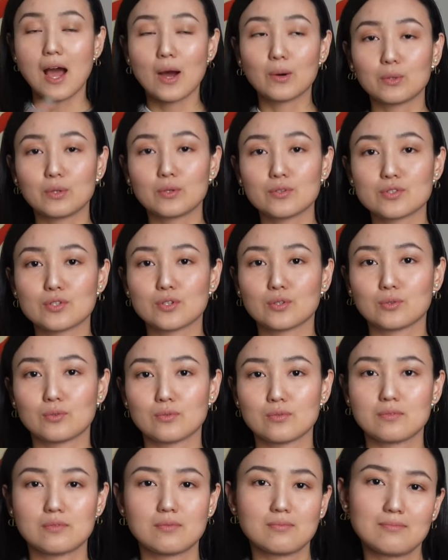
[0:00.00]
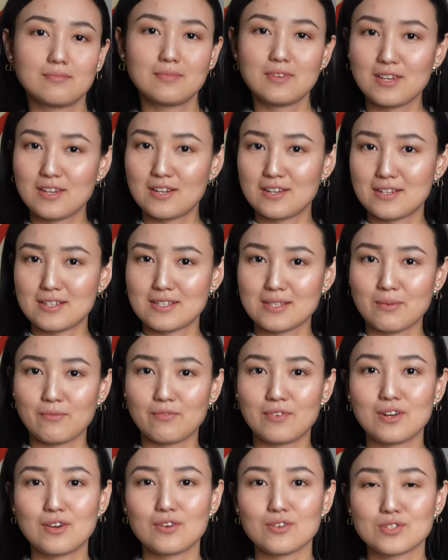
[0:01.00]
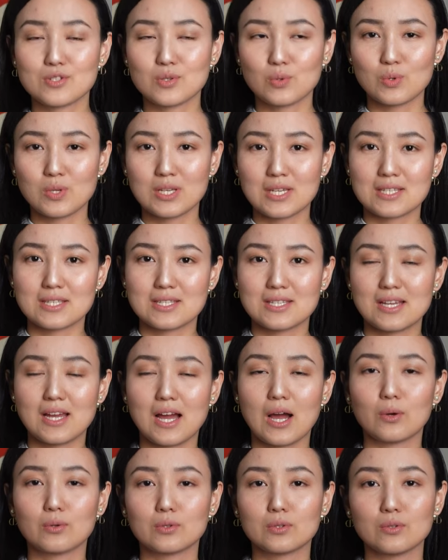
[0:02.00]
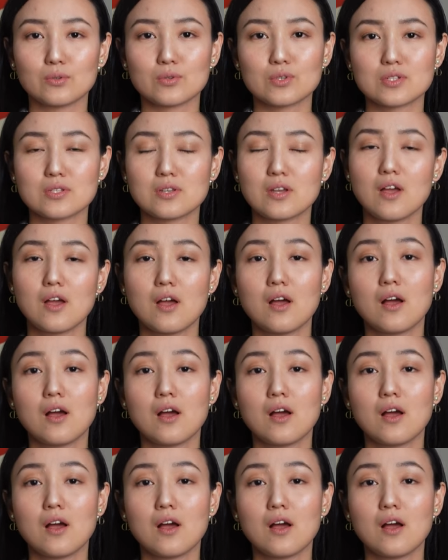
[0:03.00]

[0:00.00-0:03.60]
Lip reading: I will also include here some videos so you can see how it looks